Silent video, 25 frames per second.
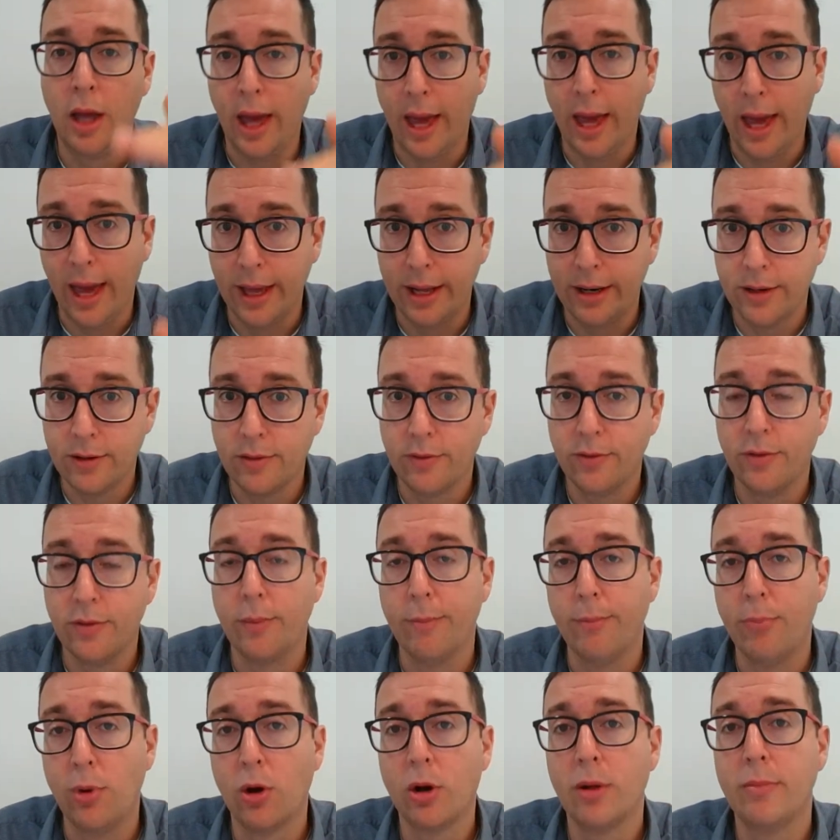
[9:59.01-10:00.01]
and the
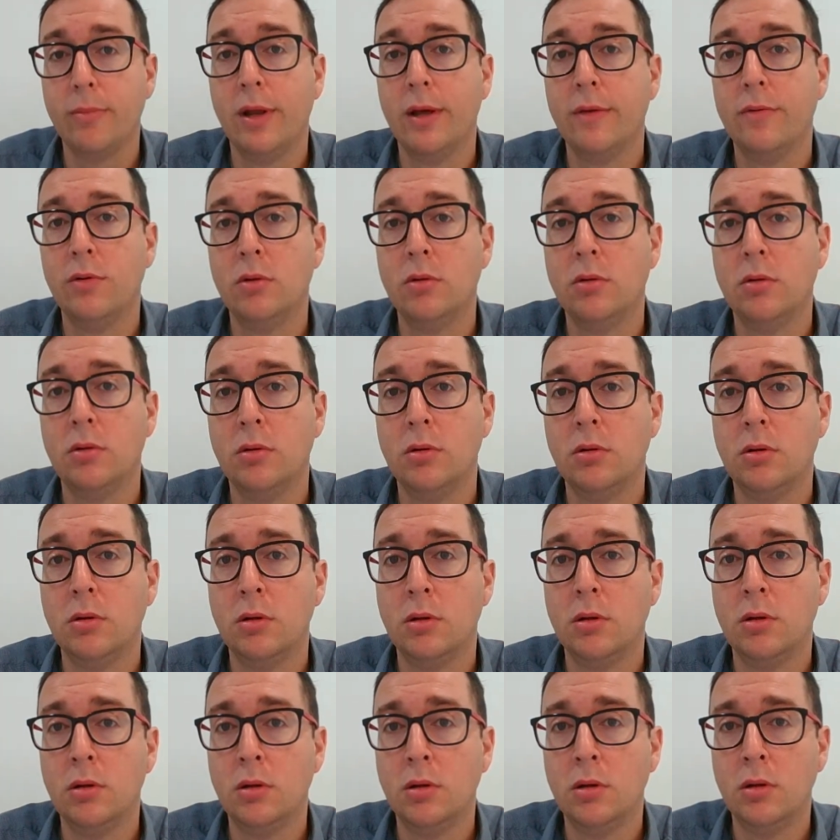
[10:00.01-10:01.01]
bottom level,
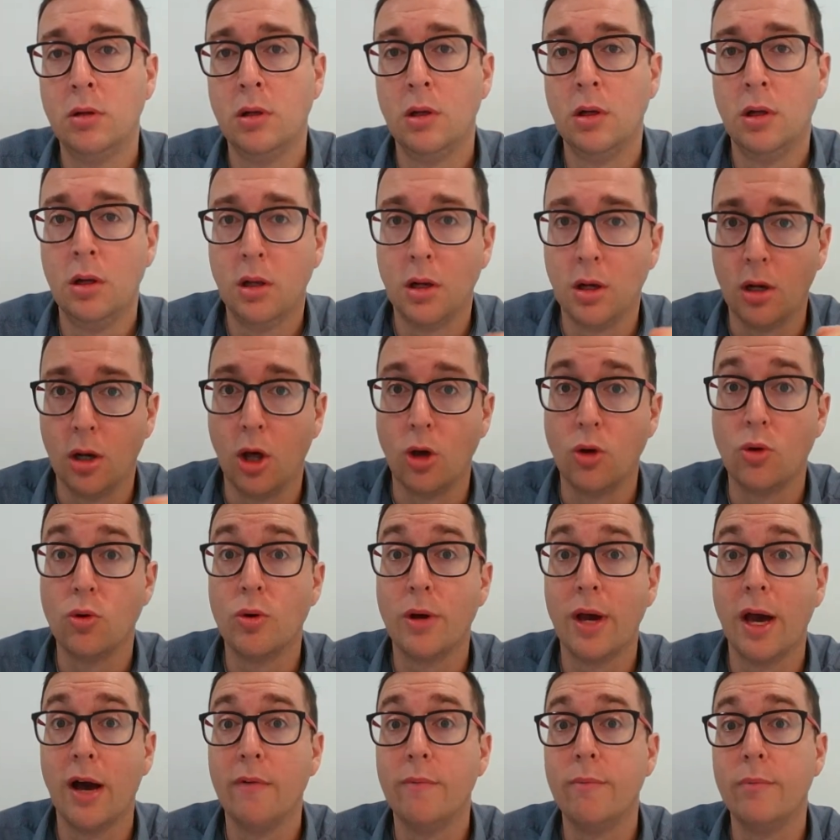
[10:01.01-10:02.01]
local
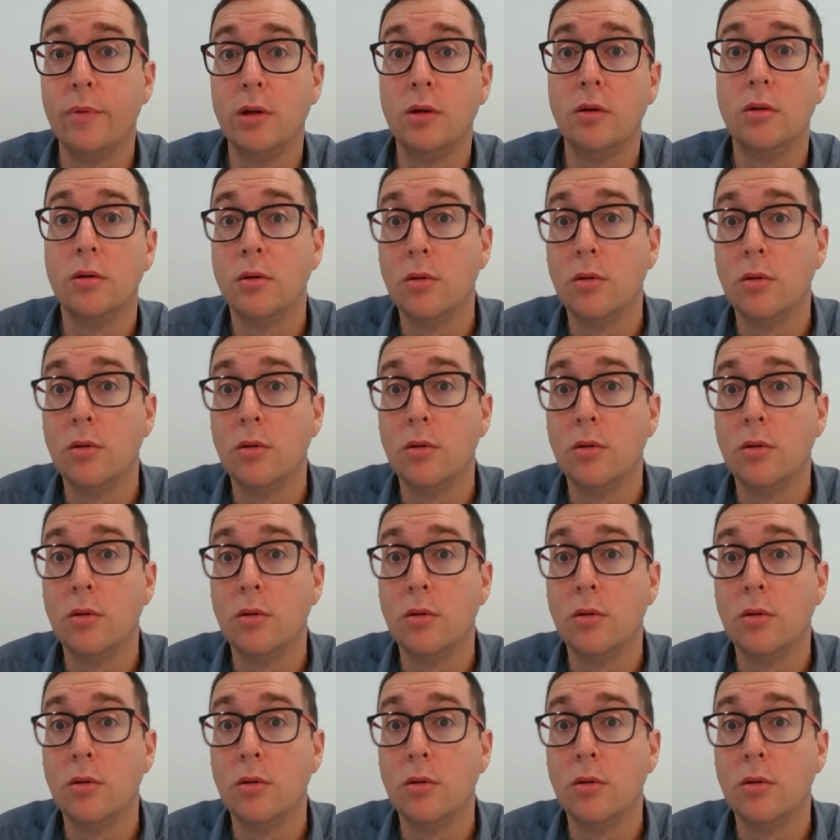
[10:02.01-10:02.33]
government,